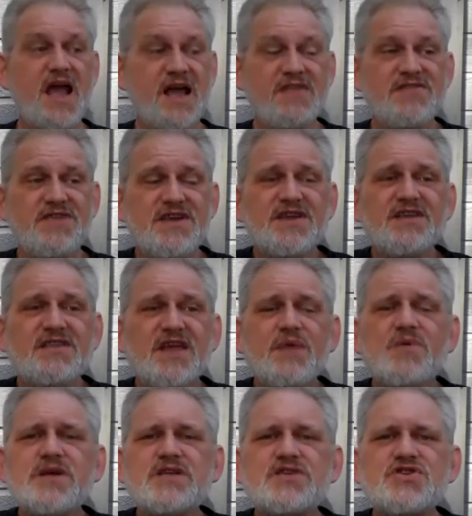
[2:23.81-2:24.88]
And then they
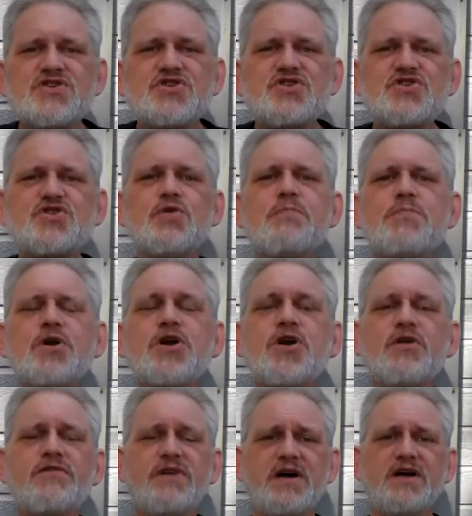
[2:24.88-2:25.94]
went
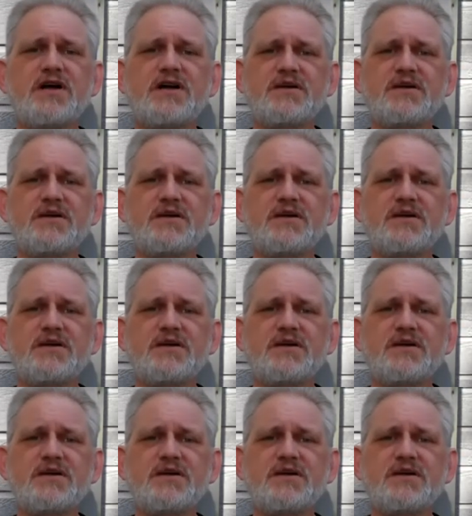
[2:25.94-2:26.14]
supernova.